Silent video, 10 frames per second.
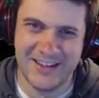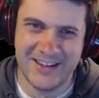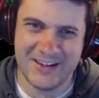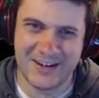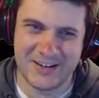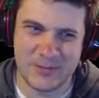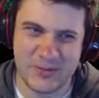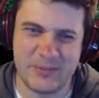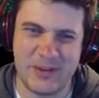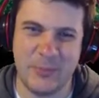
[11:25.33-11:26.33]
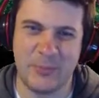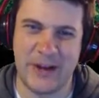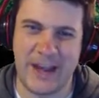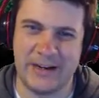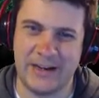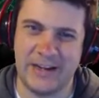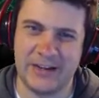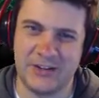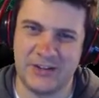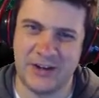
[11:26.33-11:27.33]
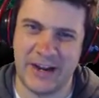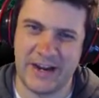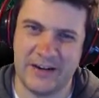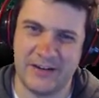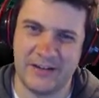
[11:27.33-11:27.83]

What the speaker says: Sorry, sometimes I'm a brat and I like to try and